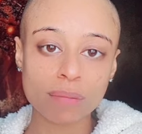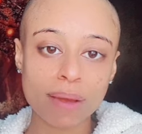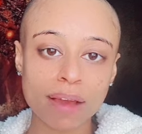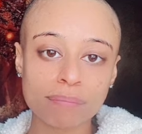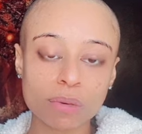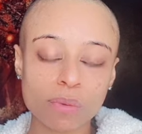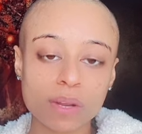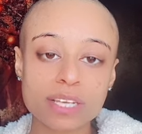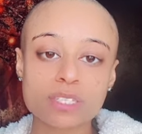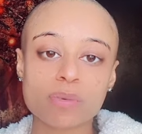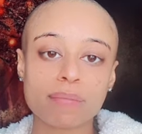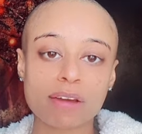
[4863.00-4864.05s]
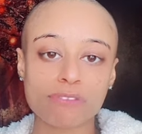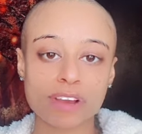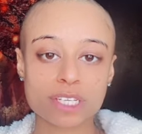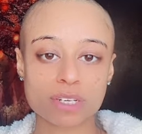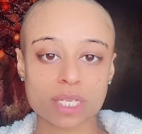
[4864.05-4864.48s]
One of my well, this is one of
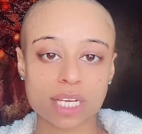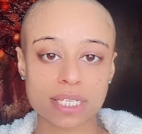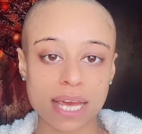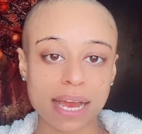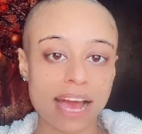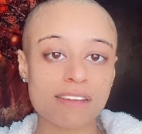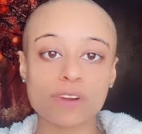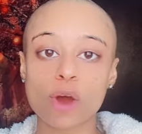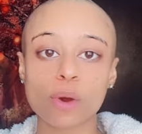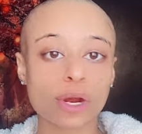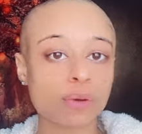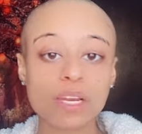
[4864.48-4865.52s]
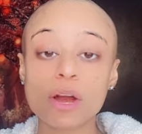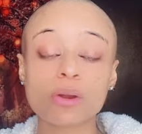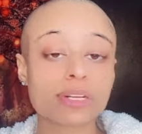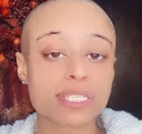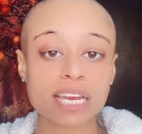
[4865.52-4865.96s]
my friends on TikTok. I have known her.
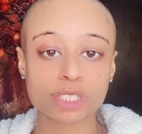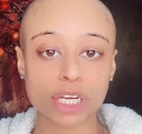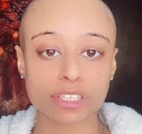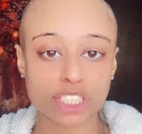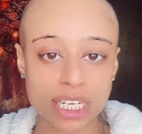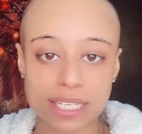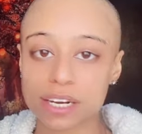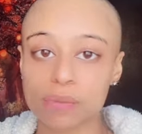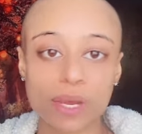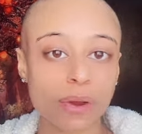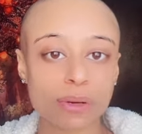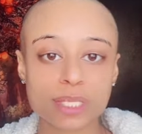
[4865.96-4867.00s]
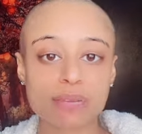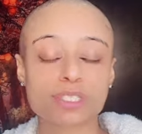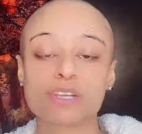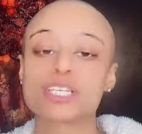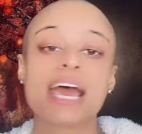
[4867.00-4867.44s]
We go to the same church, Shantina. We go to the
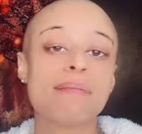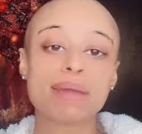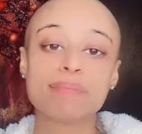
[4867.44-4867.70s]
same church.